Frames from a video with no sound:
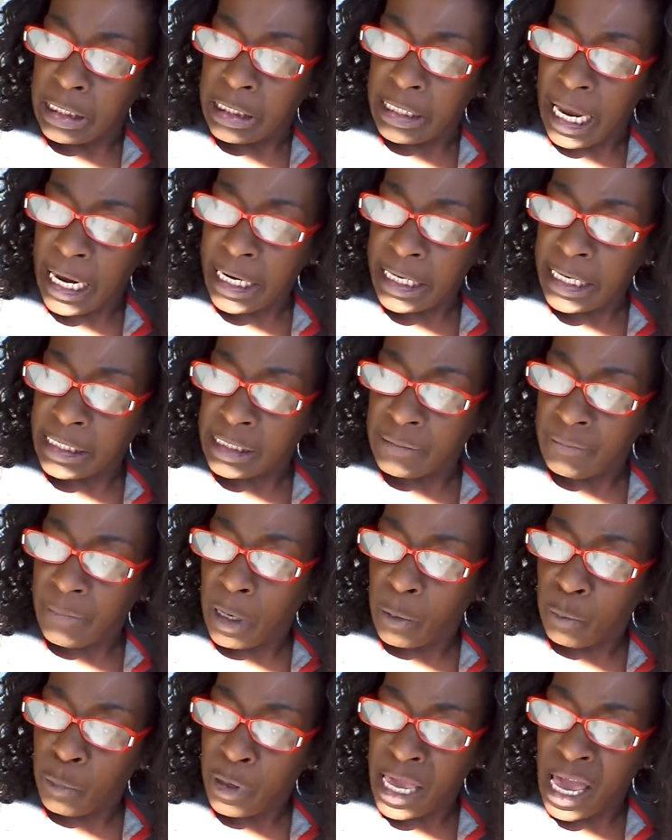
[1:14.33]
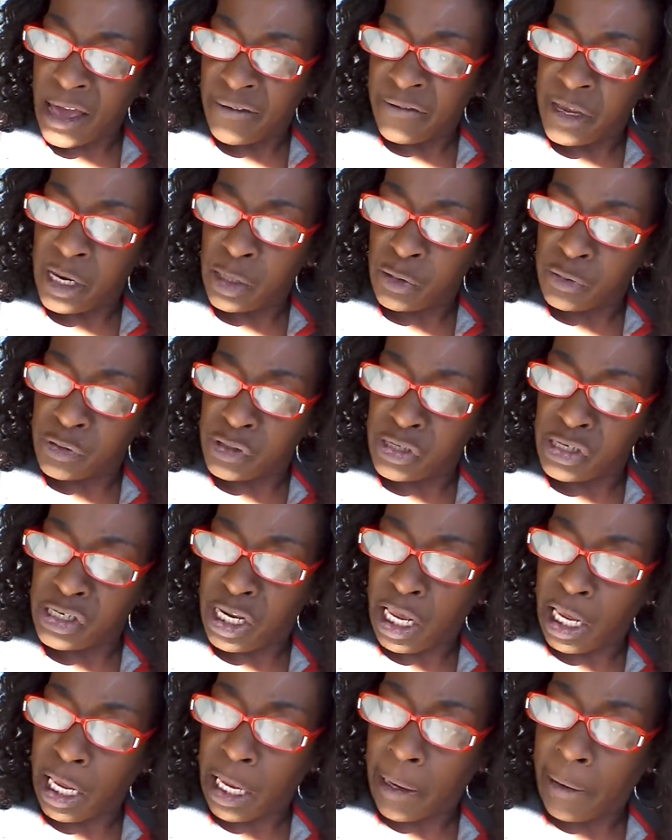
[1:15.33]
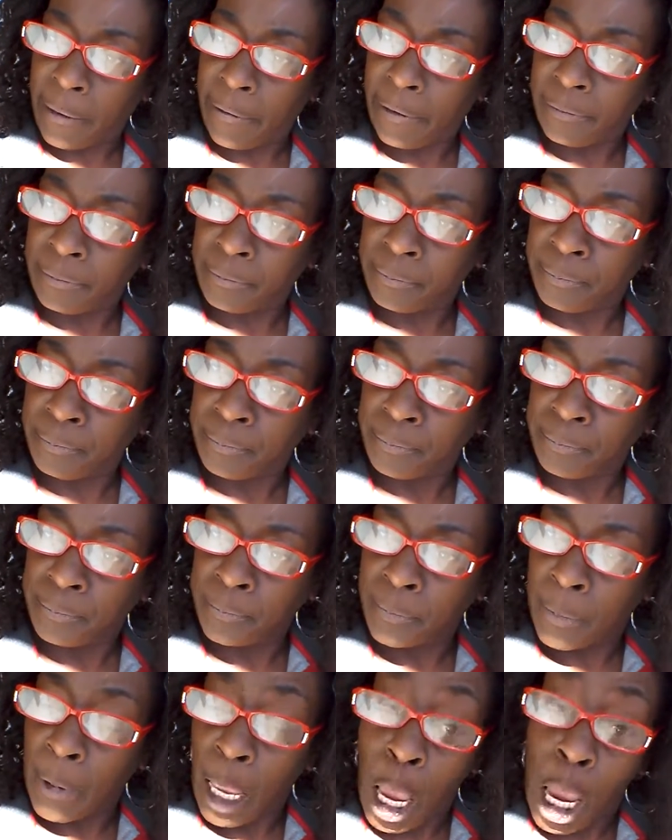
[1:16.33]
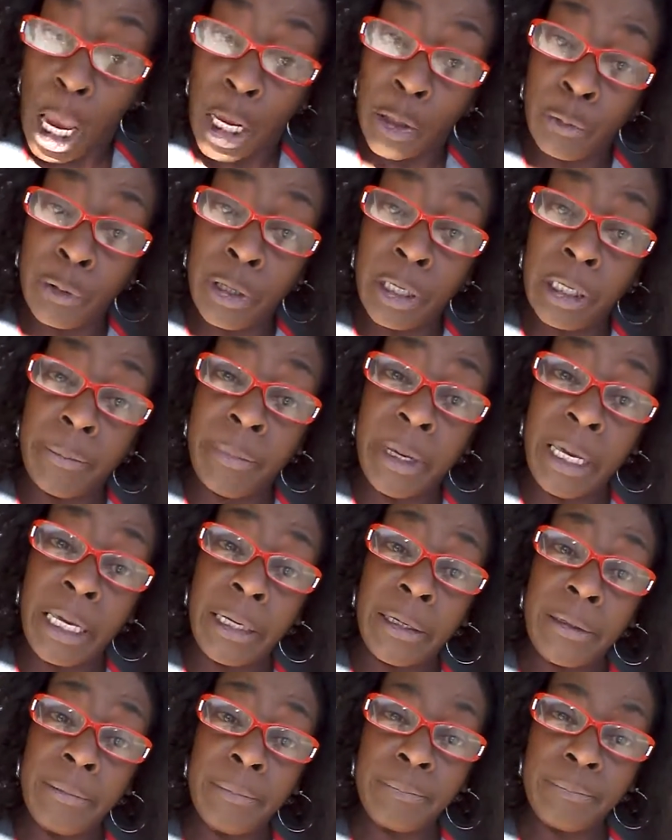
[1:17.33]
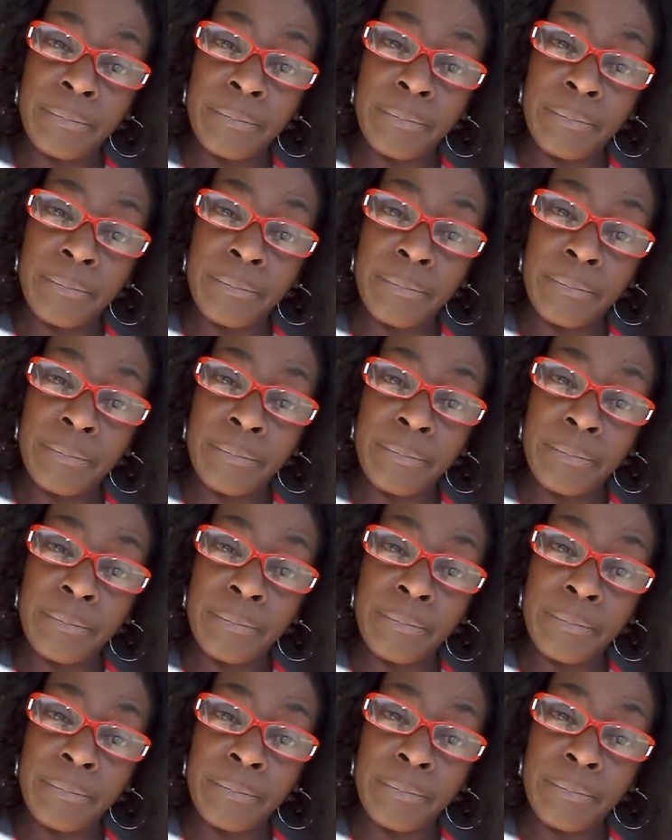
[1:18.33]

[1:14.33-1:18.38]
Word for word: take this men we have interest in and reel him in.